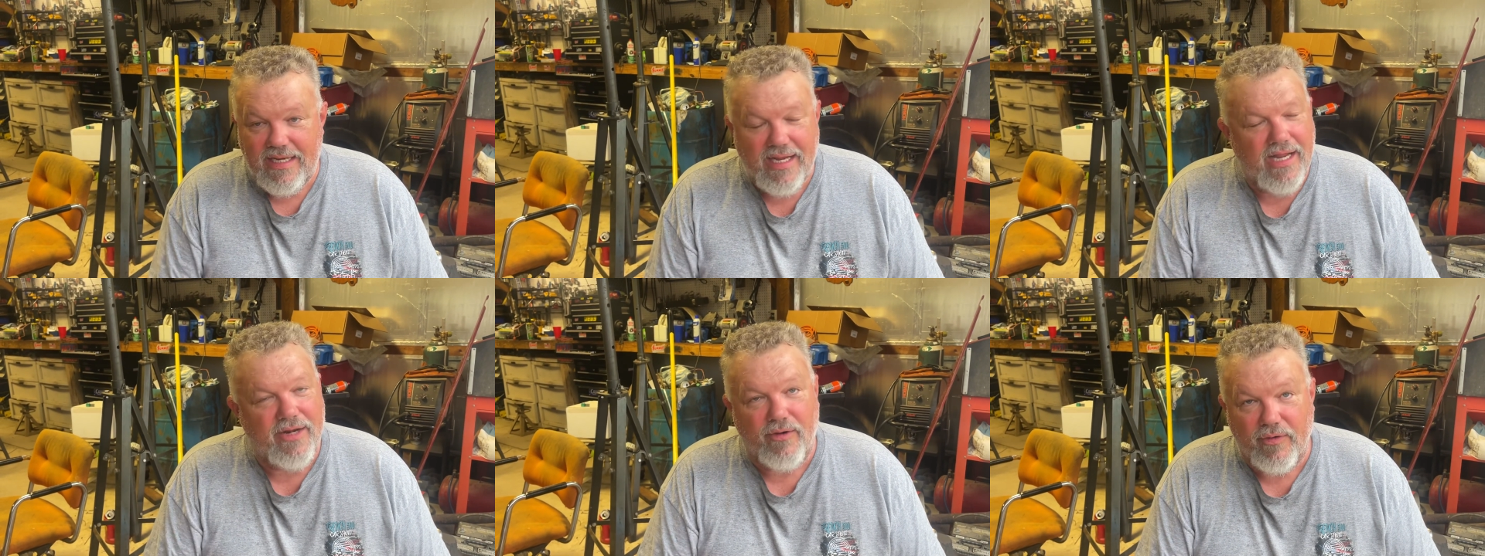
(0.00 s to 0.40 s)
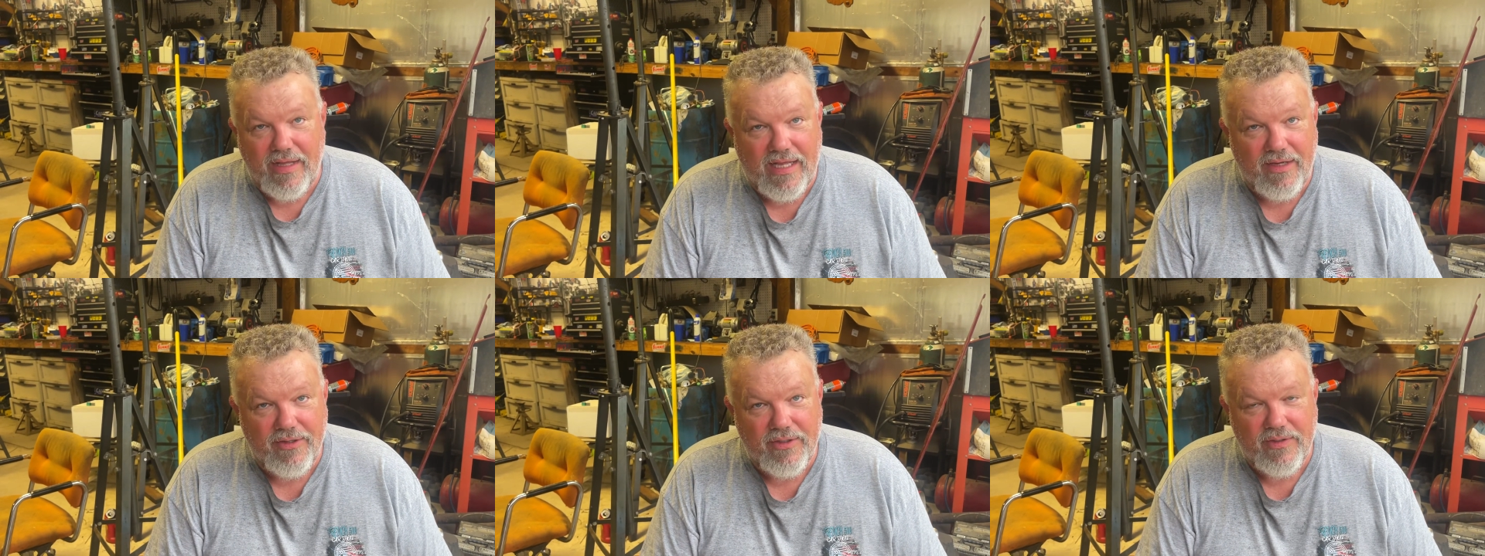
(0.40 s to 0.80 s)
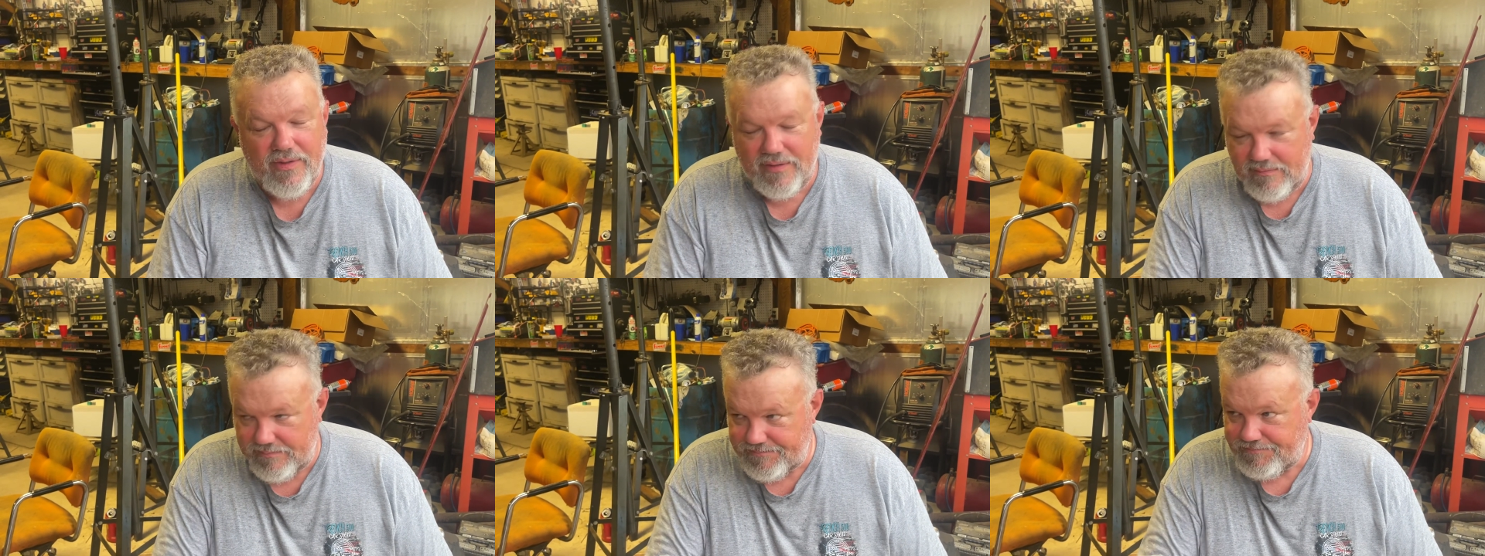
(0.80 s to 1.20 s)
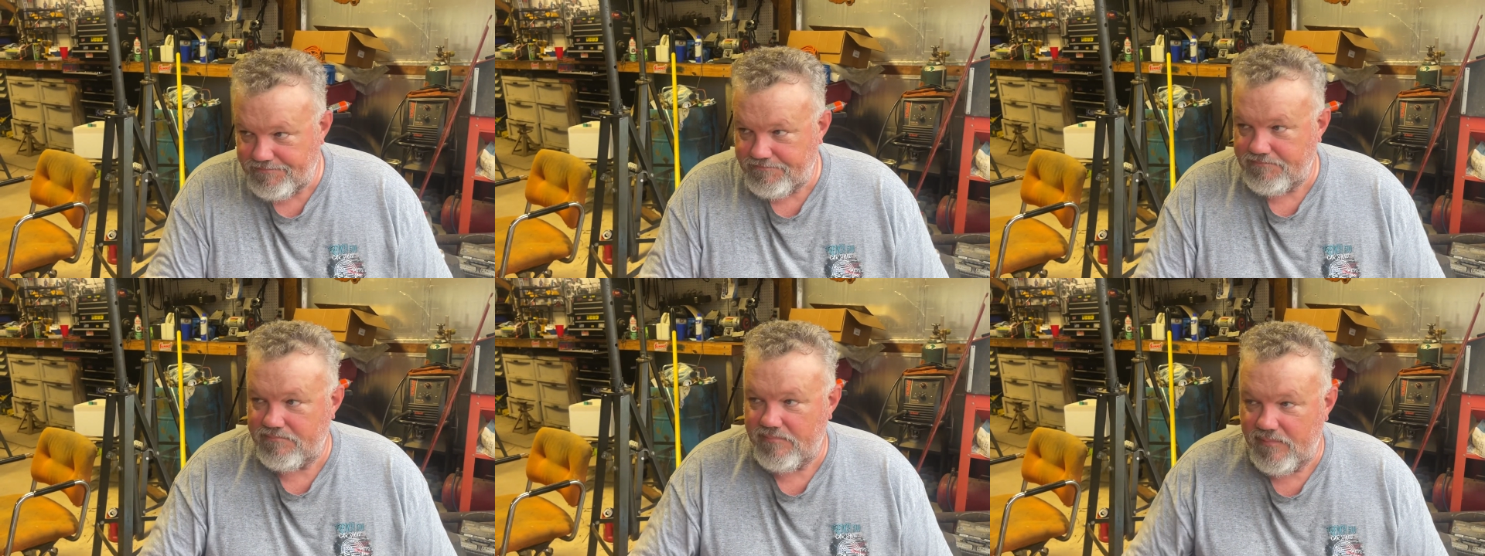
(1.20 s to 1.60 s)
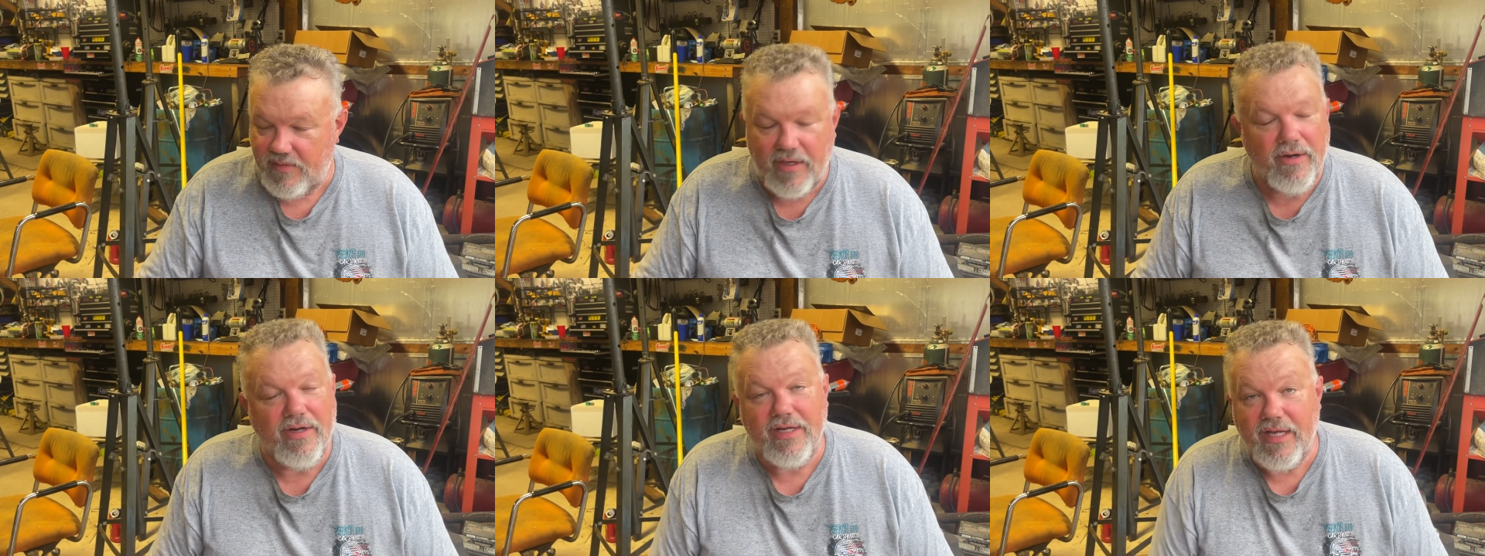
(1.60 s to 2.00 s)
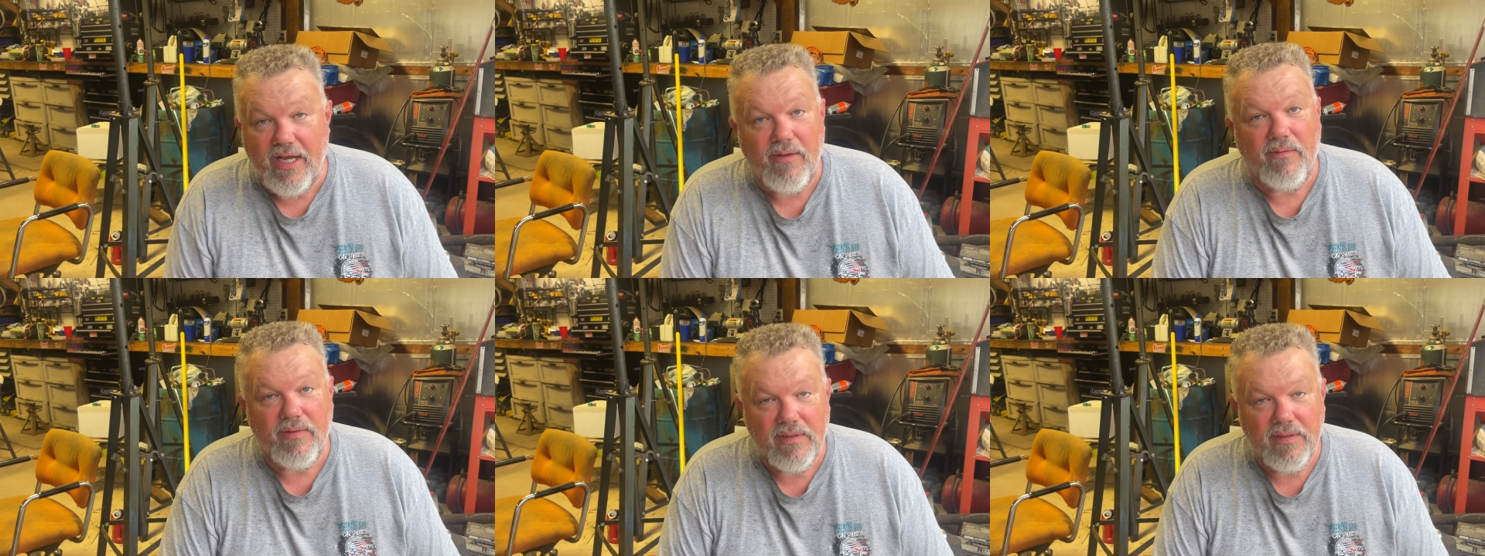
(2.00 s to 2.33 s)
and don't know how to do it, there you go.